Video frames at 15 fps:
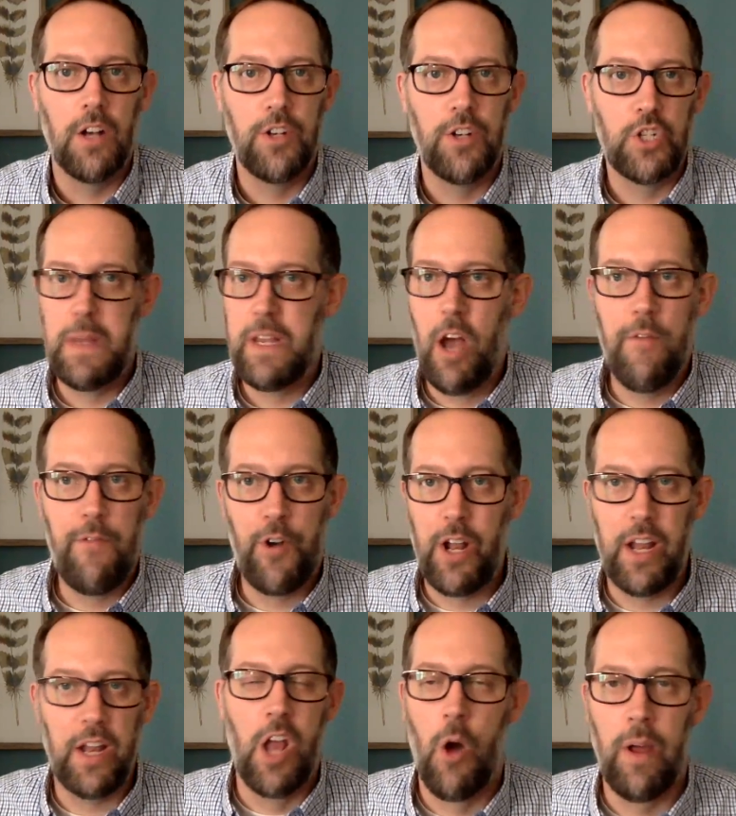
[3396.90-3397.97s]
just be
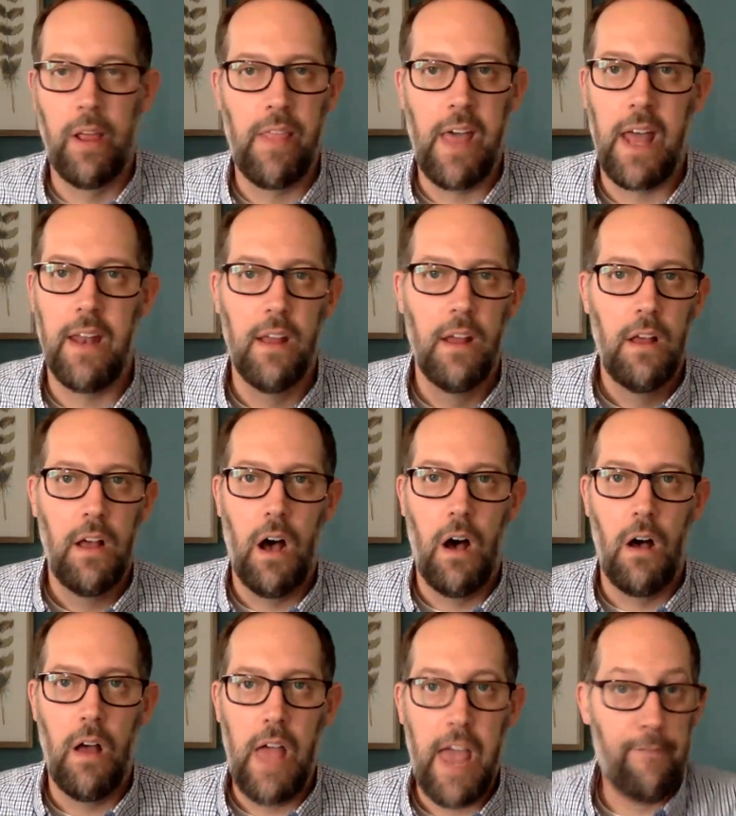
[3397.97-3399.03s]
comforted in knowing that
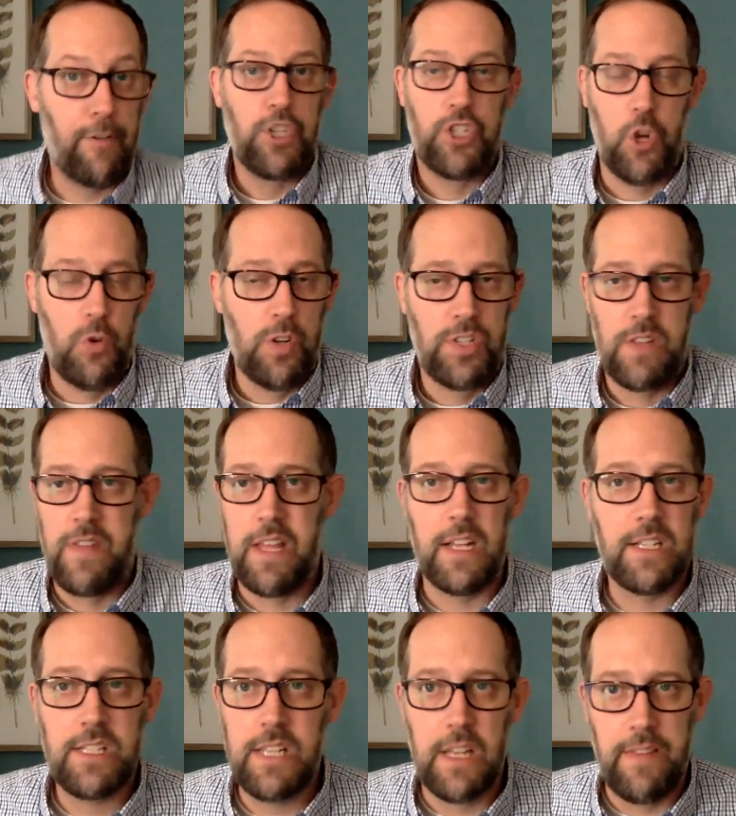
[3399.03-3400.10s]
every student is in
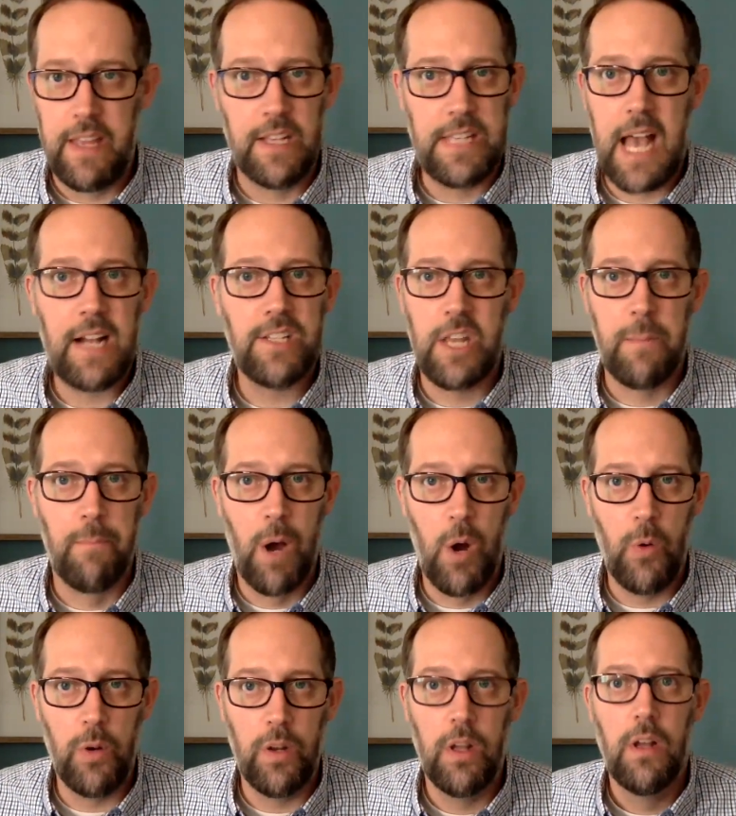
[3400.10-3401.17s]
the exact same
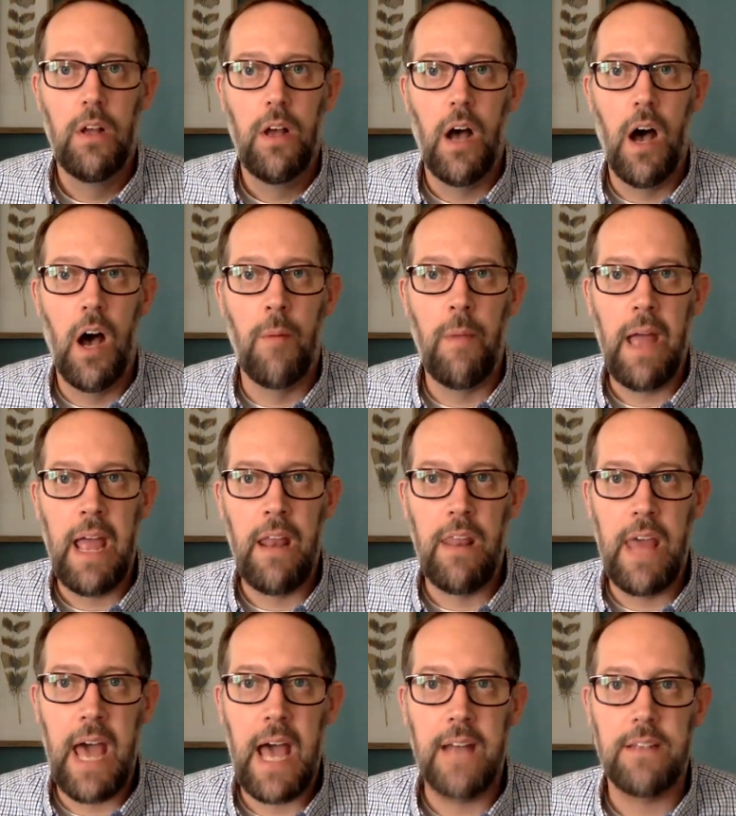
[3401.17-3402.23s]
boat, and
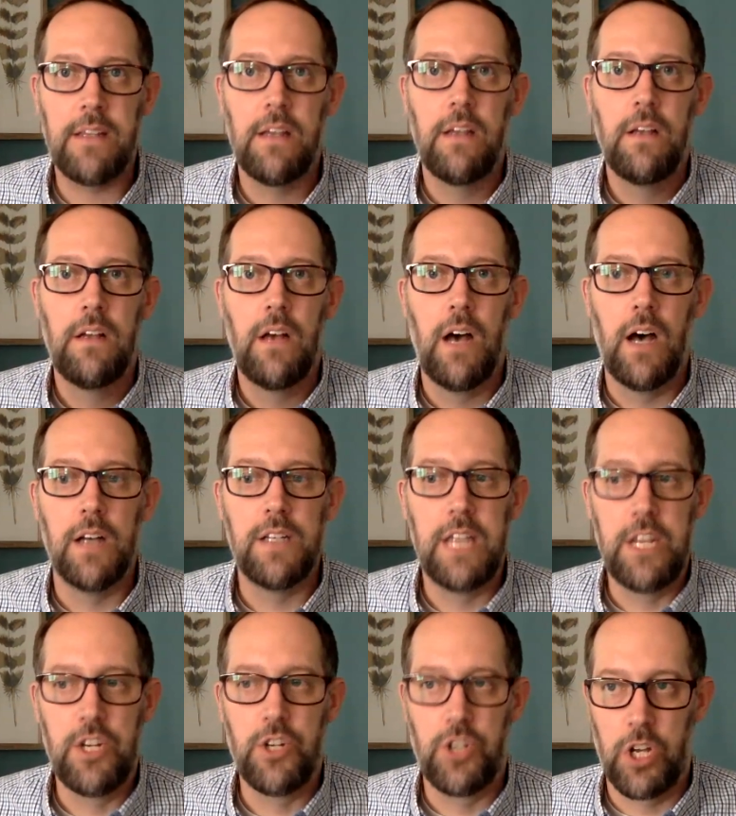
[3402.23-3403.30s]
that
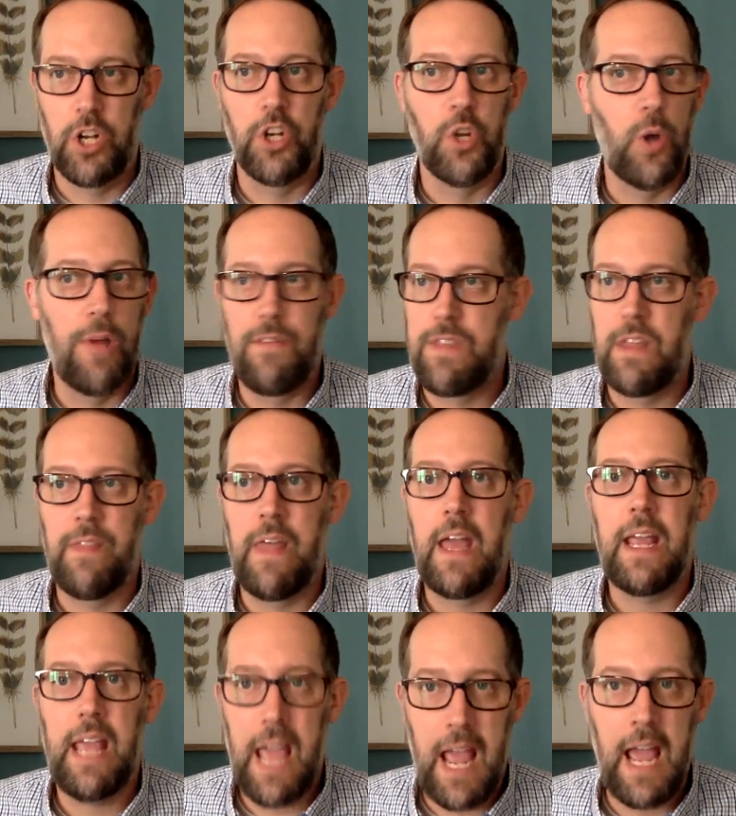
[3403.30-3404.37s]
teachers are going to do everything they
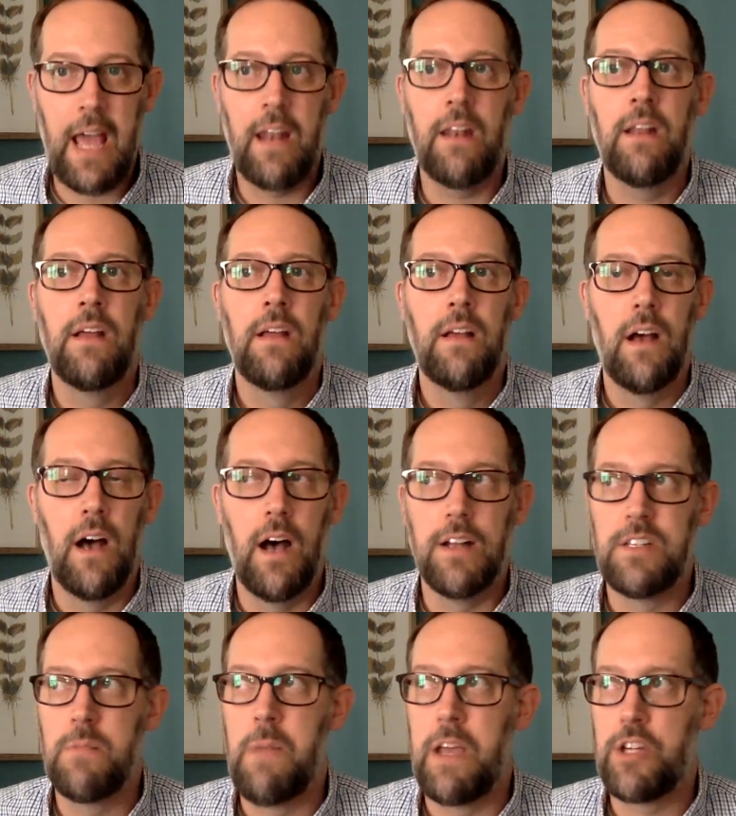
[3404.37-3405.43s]
can
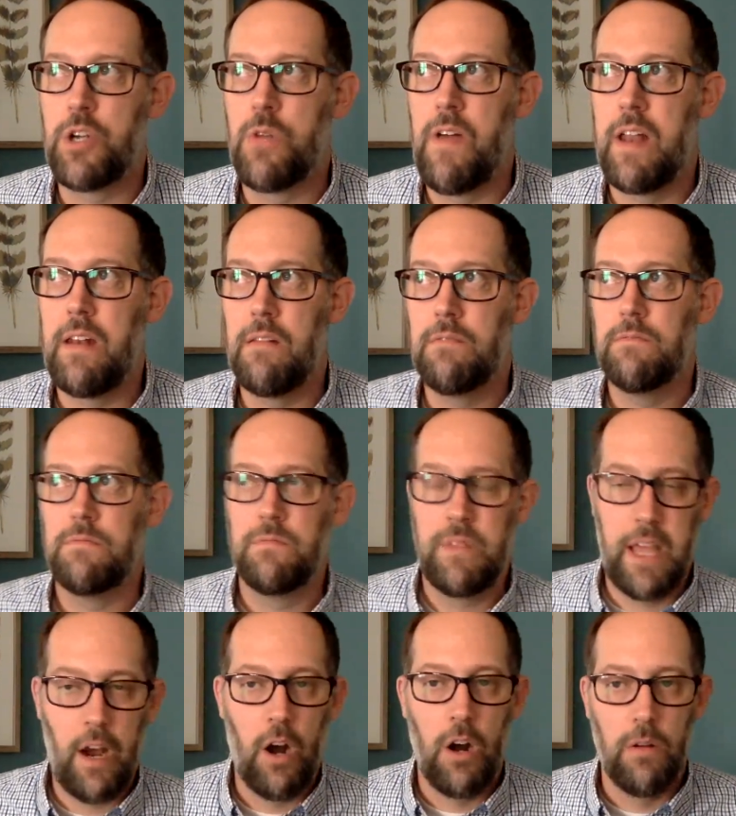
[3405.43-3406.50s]
to make sure that
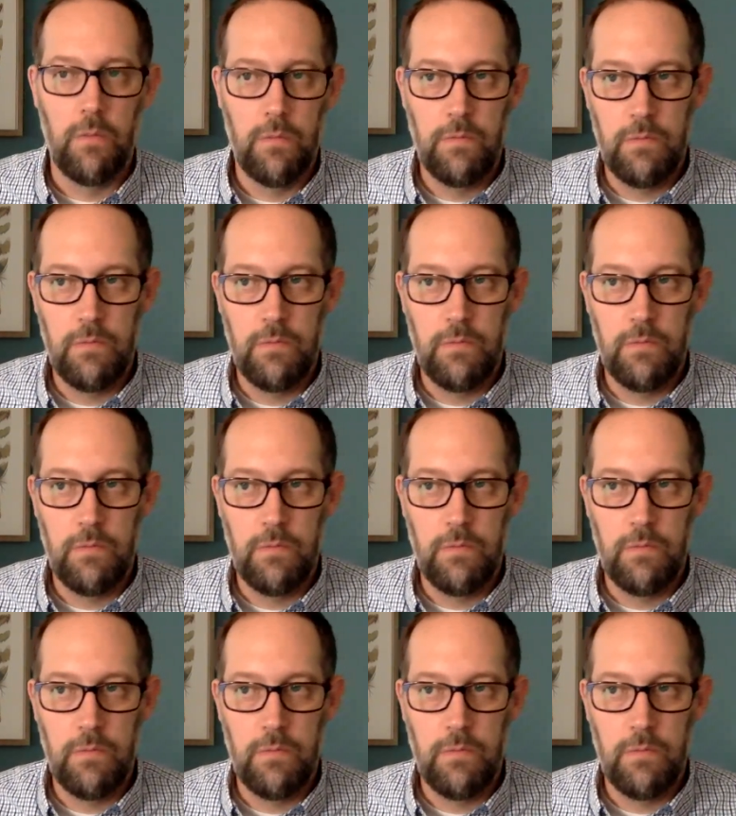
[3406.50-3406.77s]
they are